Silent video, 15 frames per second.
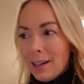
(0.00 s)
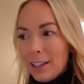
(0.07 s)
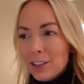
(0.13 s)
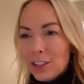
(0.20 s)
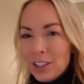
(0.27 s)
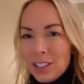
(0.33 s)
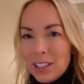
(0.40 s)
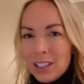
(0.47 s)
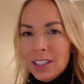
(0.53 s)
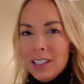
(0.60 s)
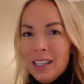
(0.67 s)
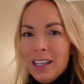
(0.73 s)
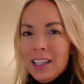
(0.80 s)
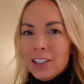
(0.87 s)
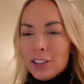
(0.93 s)
Like she's
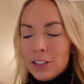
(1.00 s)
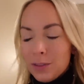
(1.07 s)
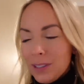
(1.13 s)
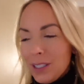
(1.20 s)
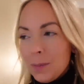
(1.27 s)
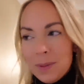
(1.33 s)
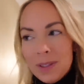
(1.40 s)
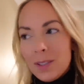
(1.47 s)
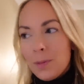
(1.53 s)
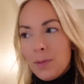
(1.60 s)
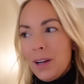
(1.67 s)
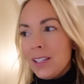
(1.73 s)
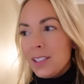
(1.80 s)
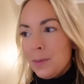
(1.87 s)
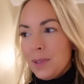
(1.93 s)
really been
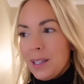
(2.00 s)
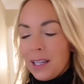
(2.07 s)
surprising me.